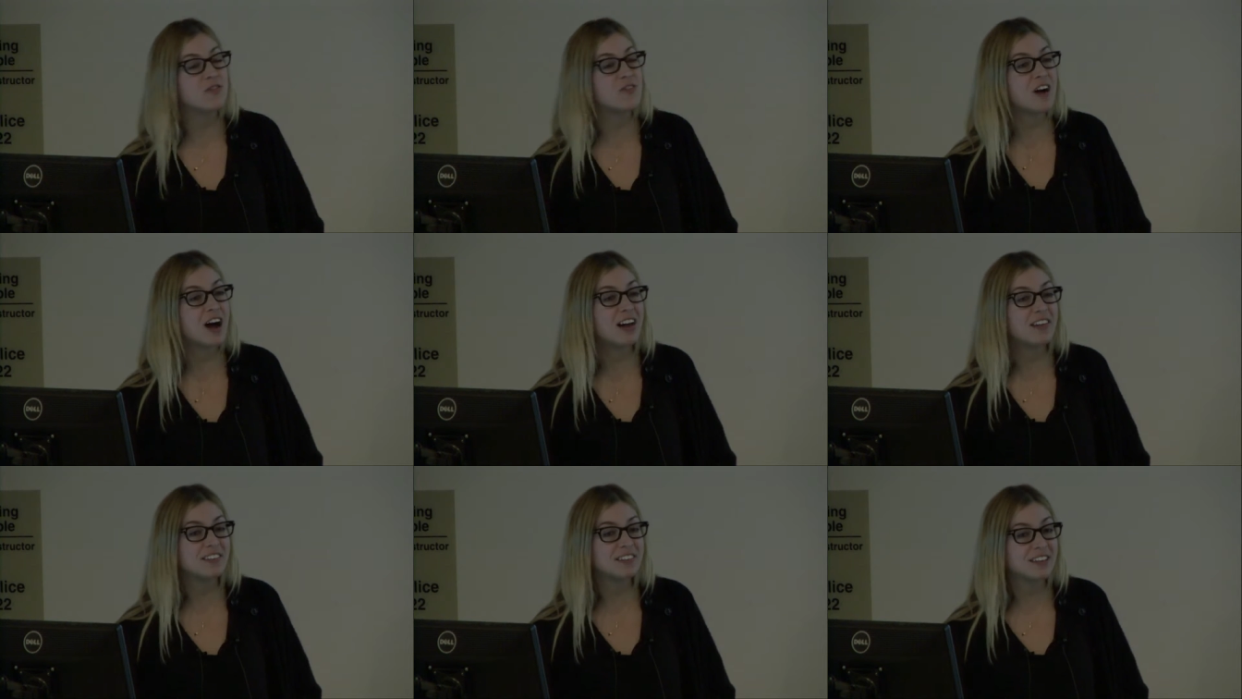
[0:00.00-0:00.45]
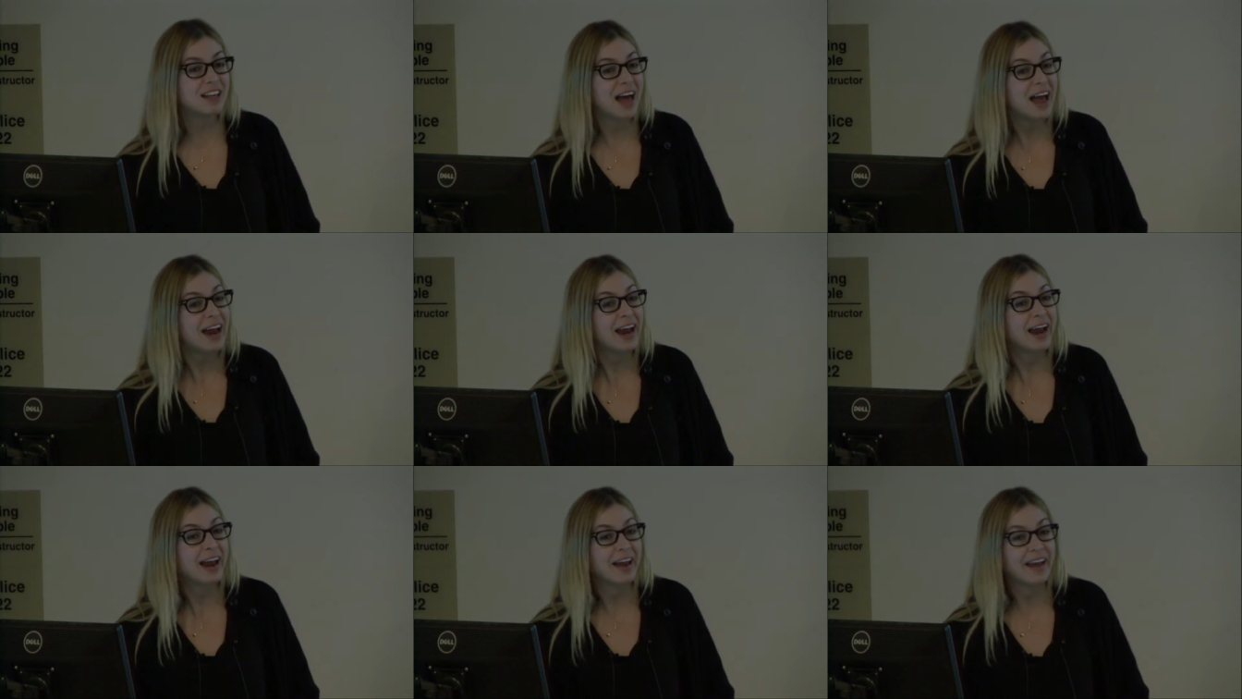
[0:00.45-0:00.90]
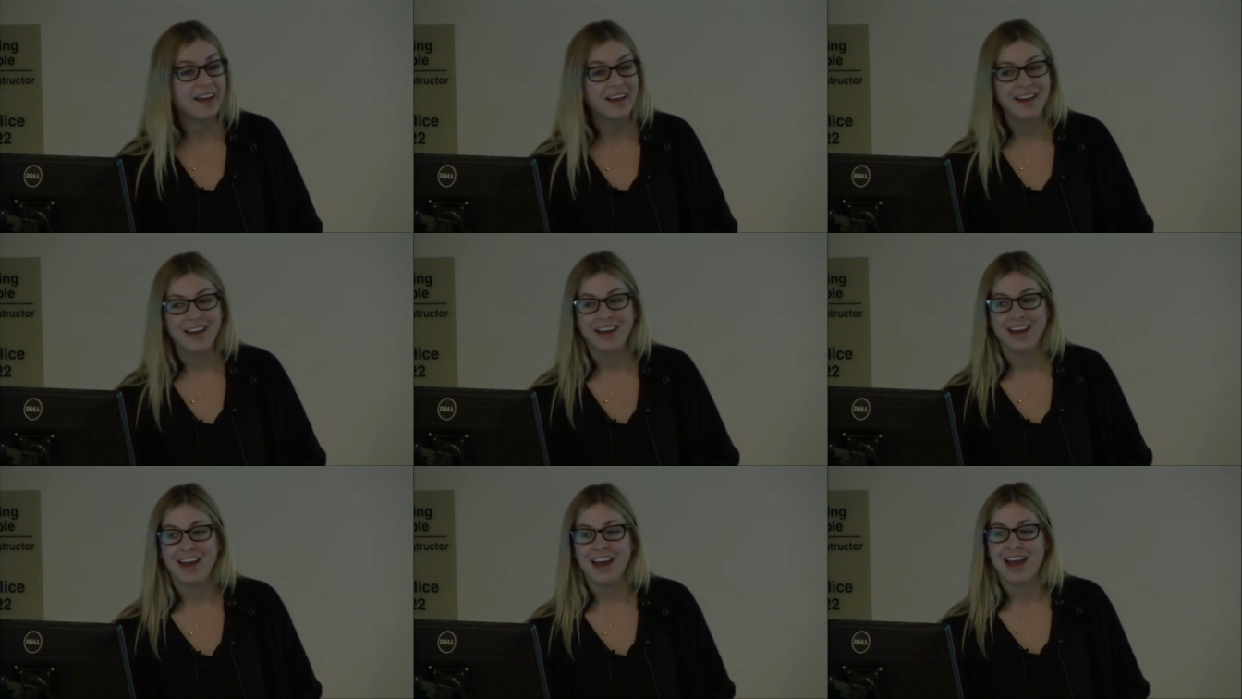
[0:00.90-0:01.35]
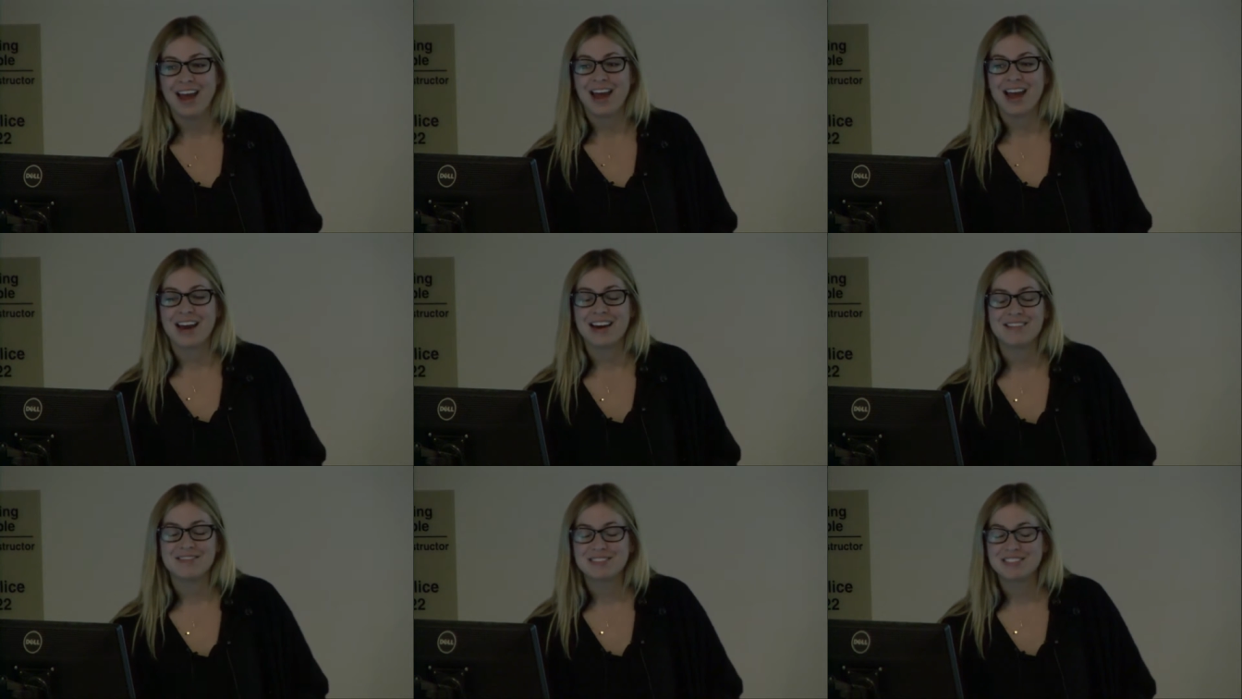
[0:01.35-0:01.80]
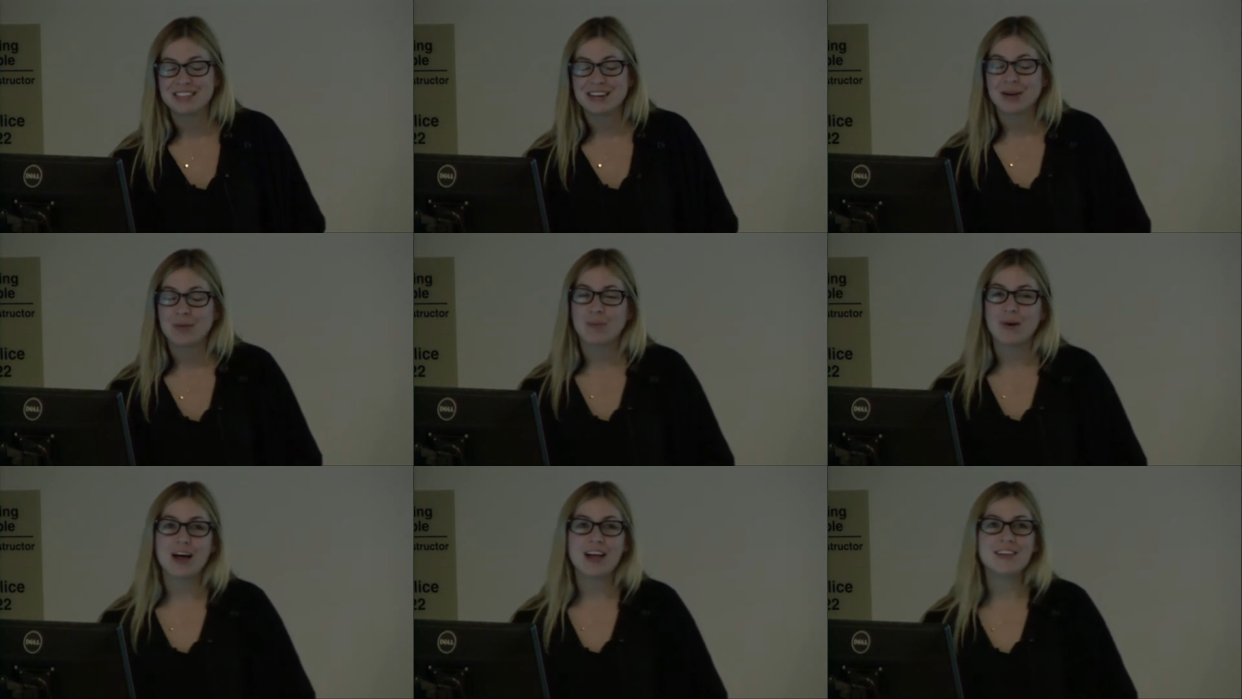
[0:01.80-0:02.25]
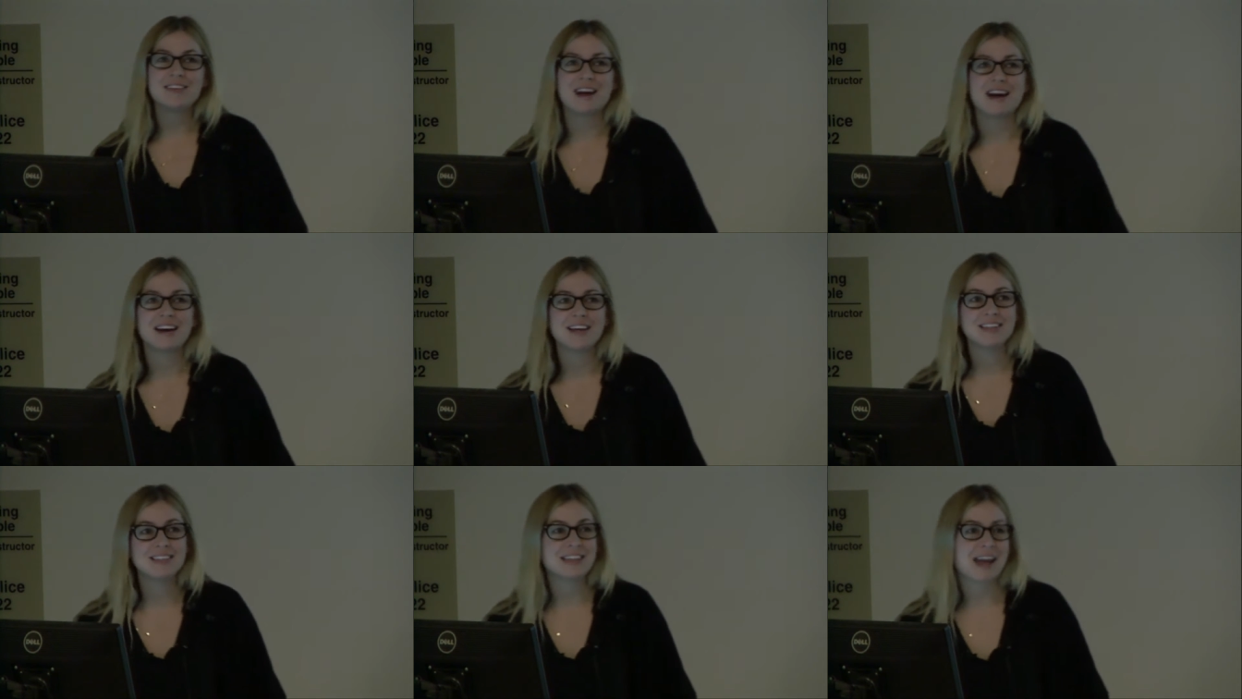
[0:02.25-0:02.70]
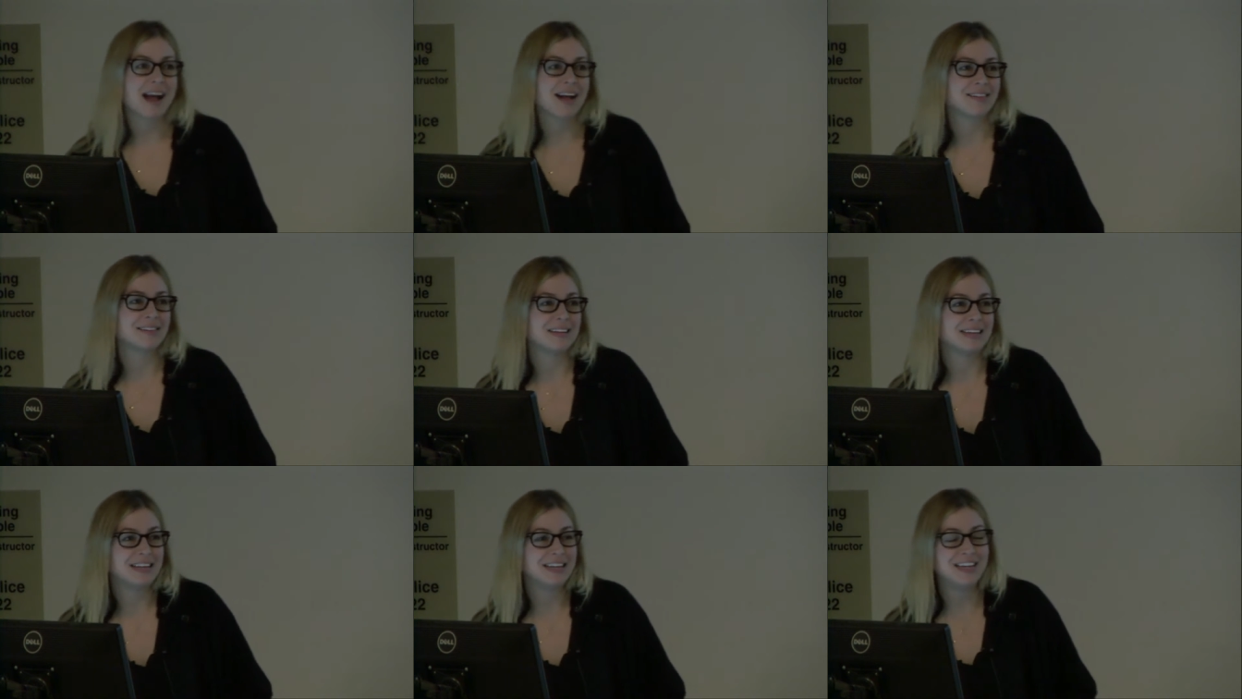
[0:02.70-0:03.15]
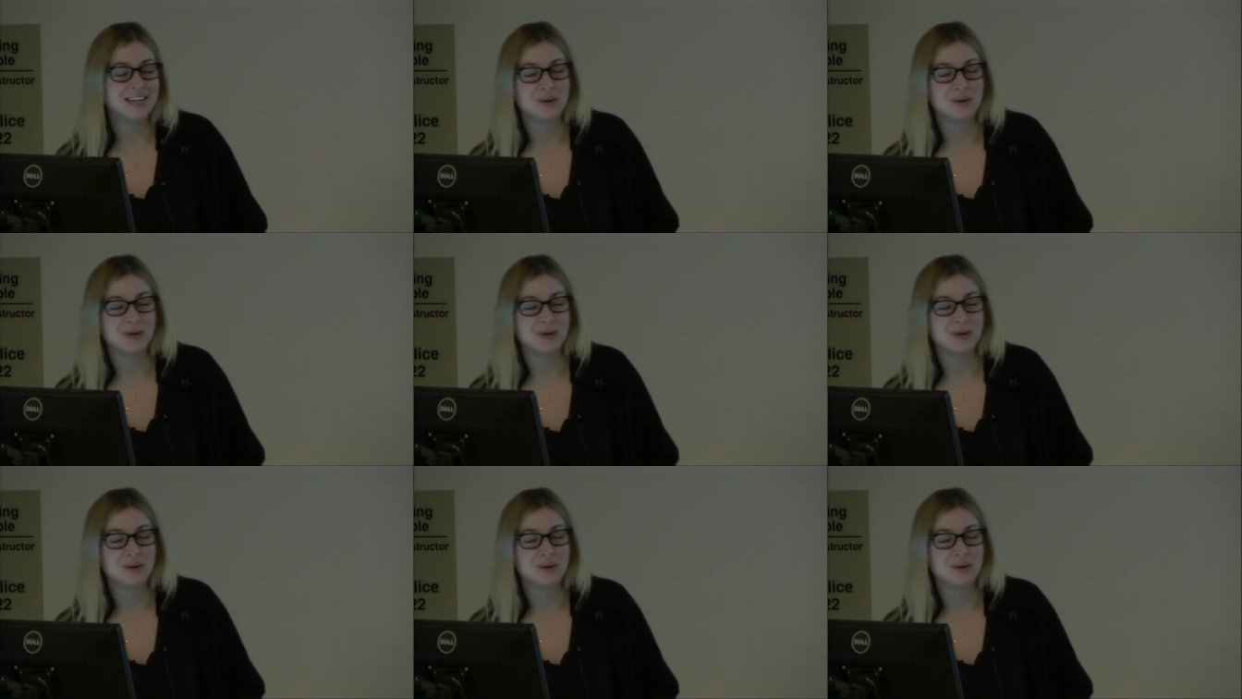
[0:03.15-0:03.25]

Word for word: found a light. And I was like, Well, not exactly.